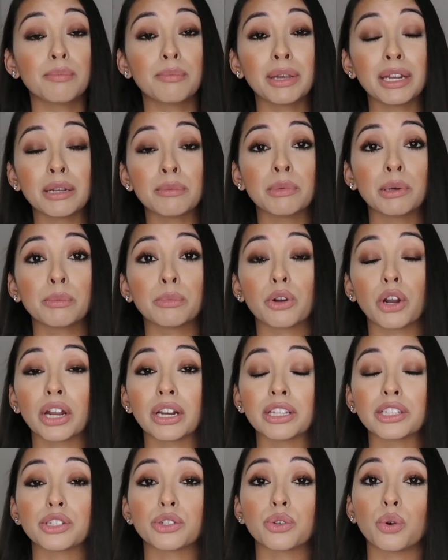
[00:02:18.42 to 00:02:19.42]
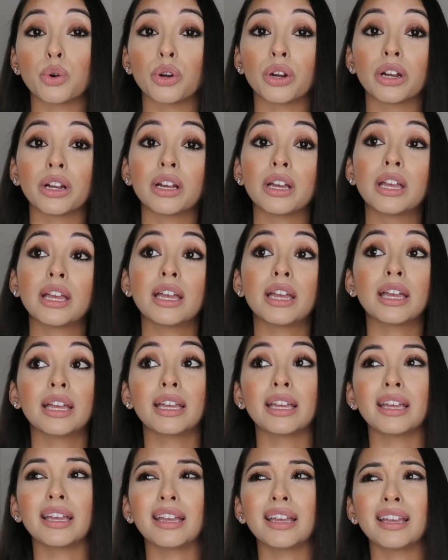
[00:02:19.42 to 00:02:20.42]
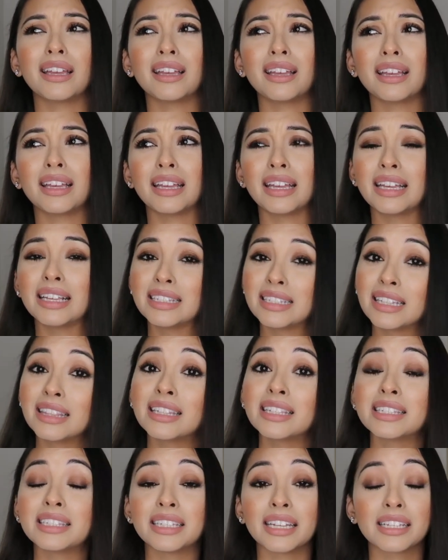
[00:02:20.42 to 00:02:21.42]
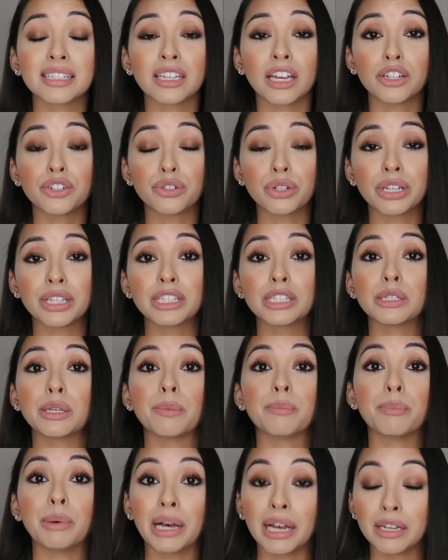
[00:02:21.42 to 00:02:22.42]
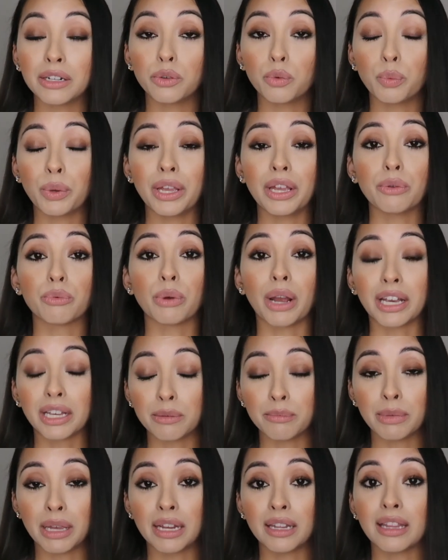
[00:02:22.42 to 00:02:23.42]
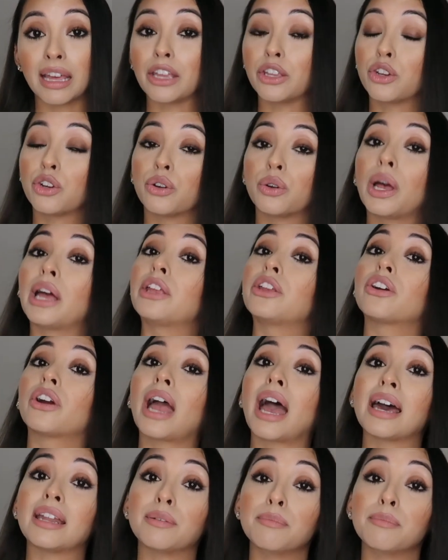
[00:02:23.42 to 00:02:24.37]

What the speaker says: minimum credit score is in the 600s, but we recommend that you're at